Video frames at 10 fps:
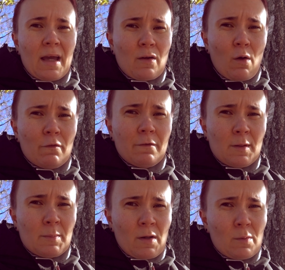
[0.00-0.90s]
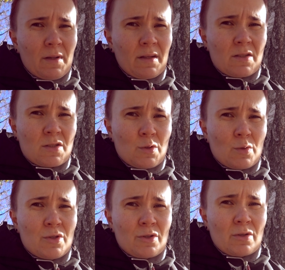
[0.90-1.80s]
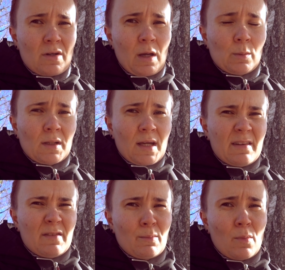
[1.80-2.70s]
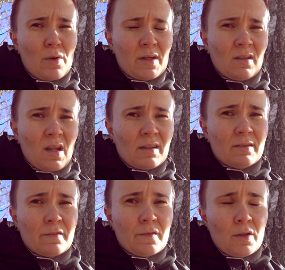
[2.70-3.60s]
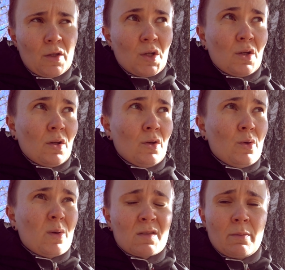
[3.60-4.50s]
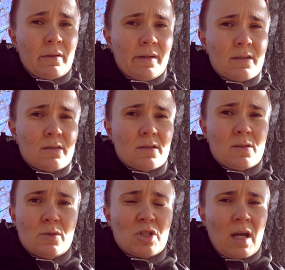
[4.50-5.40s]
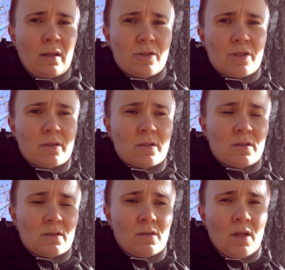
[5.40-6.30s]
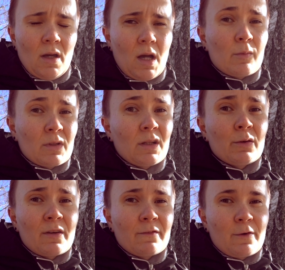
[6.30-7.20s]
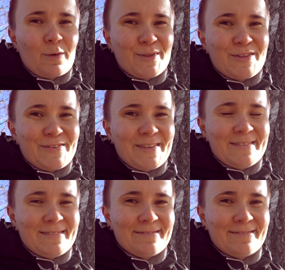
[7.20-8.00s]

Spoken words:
And hopefully by opening this new door, I will get even more in life, new experiences, new challenges. I'm really looking forward to it.